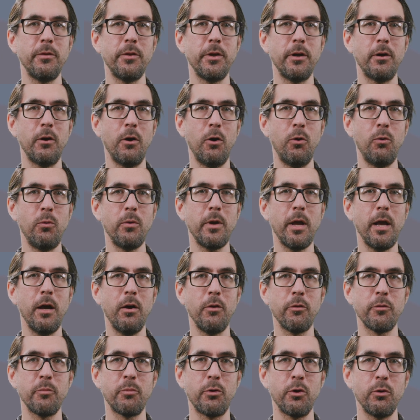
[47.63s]
their own
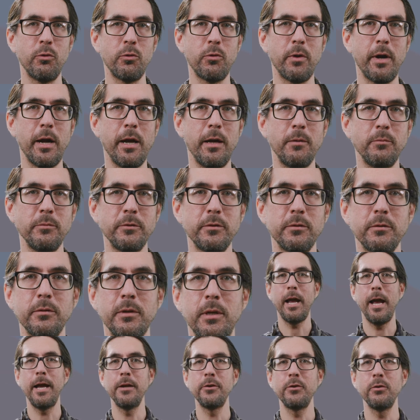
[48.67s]
health programs,
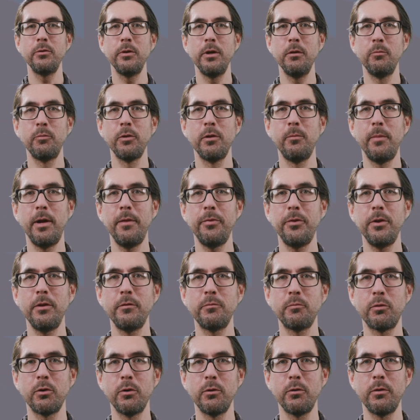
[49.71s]
and to implement these
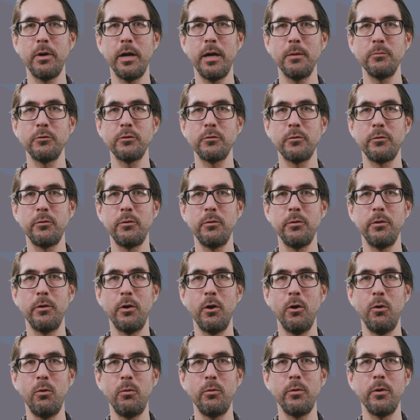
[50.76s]
programs through
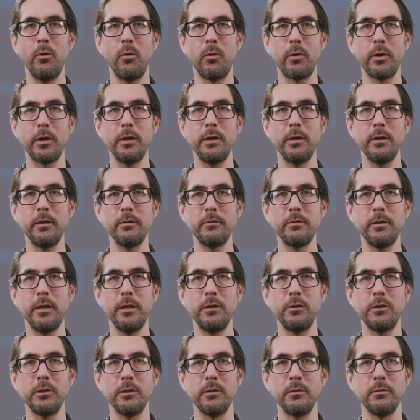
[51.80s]
their own
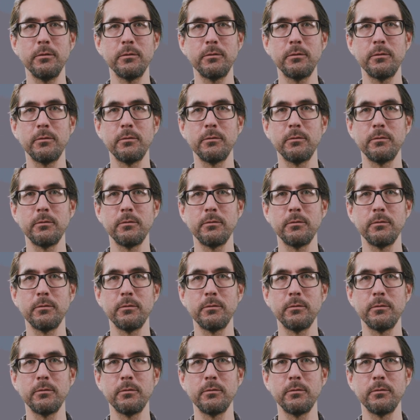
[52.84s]
organizations.